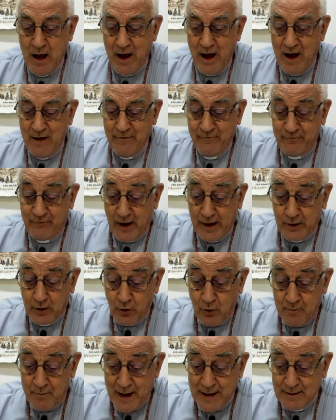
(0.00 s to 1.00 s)

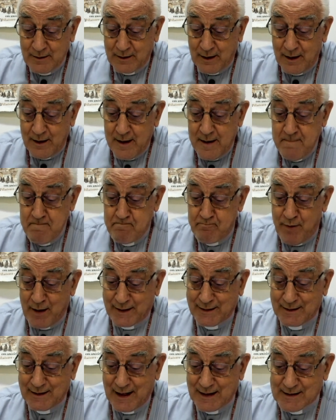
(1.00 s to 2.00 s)
Environmental
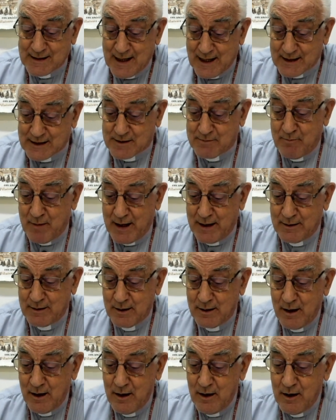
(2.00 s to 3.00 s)
impact assessment
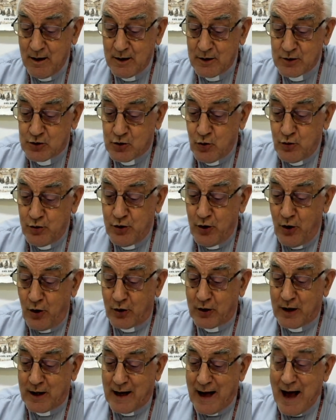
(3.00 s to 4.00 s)
should
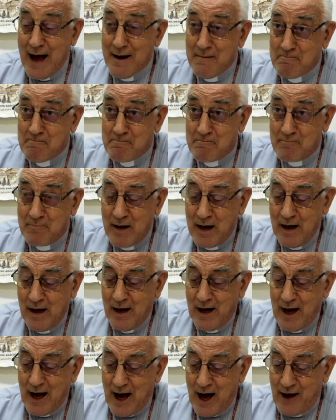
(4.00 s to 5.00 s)
not come
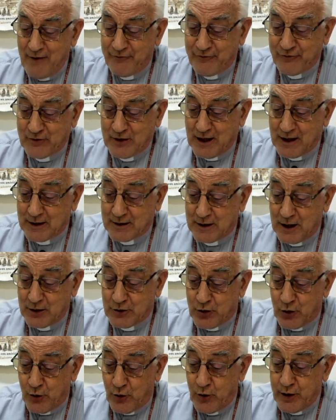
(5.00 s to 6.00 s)
after the
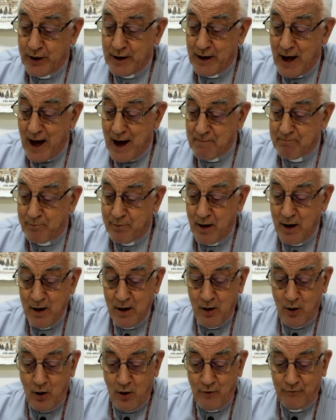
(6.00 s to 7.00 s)
drawing up
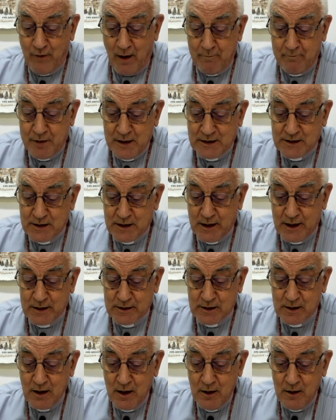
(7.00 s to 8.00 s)
of a
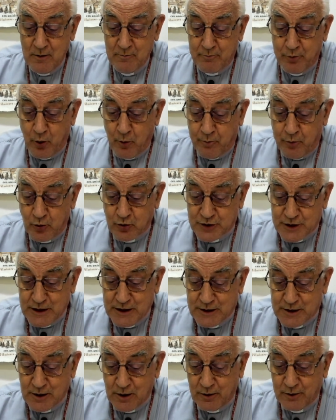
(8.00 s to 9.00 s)
business
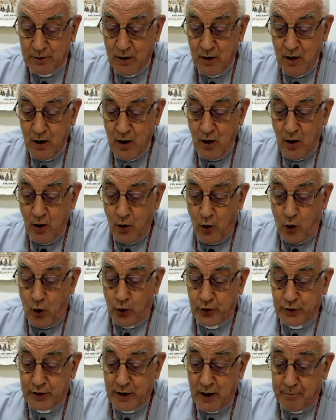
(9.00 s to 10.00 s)
proposition
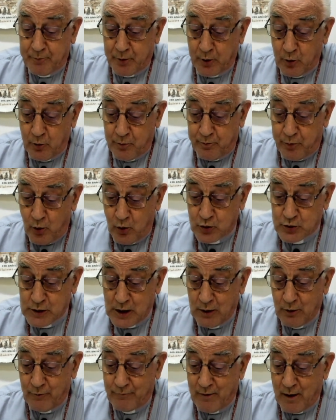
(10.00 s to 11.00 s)
or the
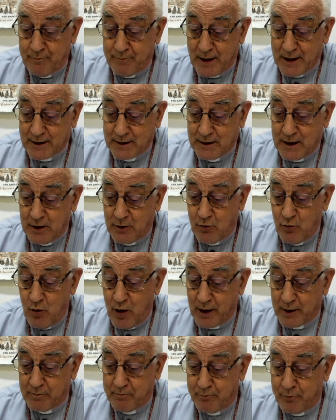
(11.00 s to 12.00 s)
proposal of a
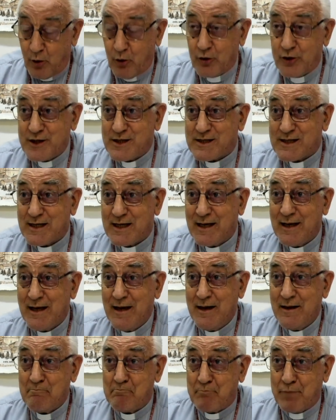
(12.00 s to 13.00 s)
particular policy,
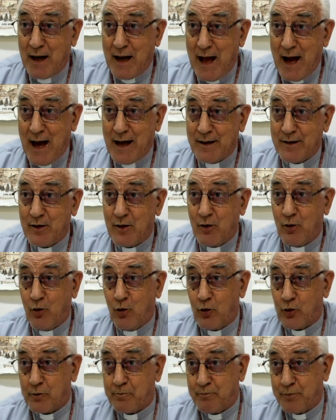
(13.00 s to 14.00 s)
plan,
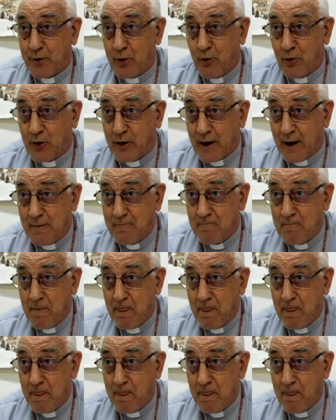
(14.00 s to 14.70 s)
or program.